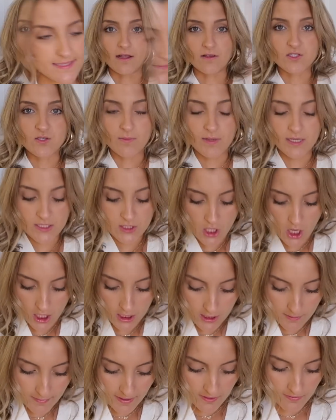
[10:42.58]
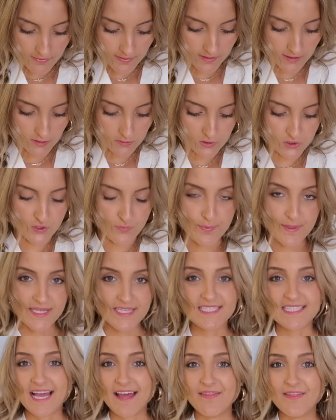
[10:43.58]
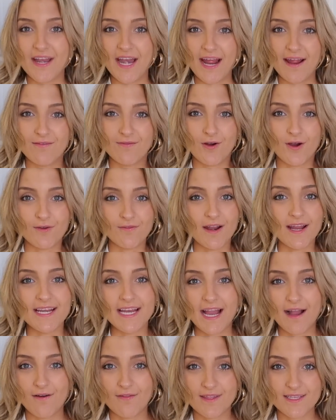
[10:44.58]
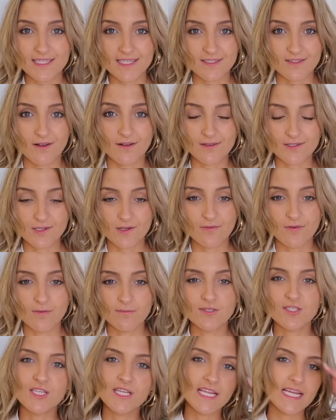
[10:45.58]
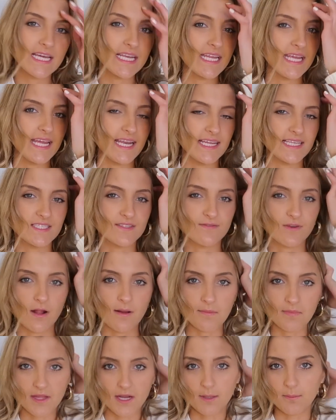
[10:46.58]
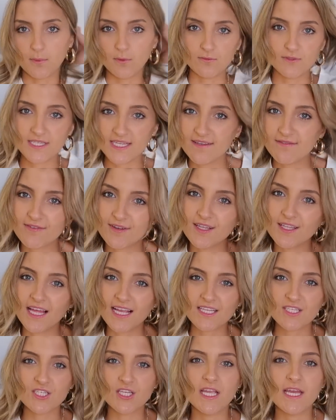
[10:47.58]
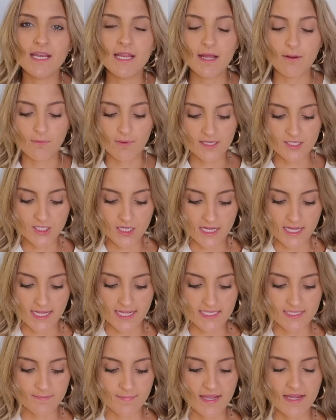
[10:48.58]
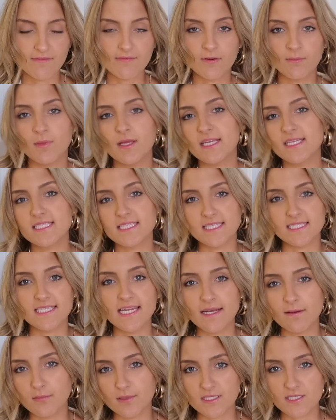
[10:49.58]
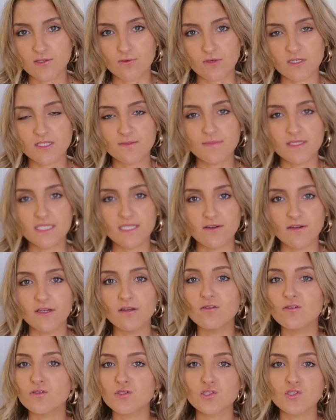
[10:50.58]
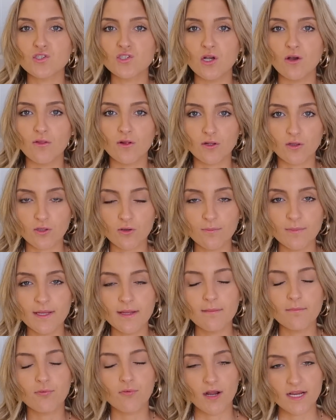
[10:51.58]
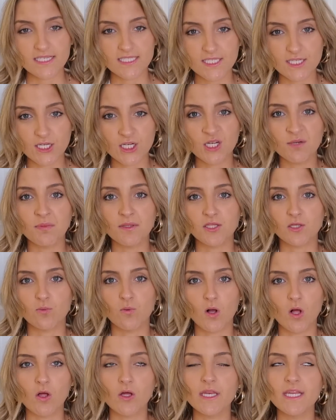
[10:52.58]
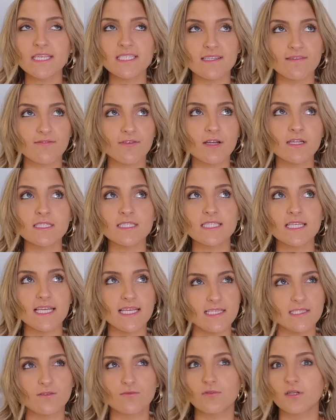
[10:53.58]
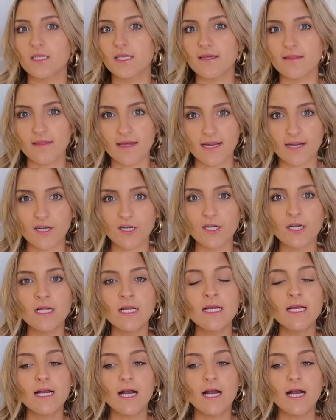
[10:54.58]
I also want to talk about the little two-piece set that I have on right now. This is also from SheIn. It is from their motif collection, which is made from like sustainably sourced materials. So they're a little bit pricier, but the quality difference is really there.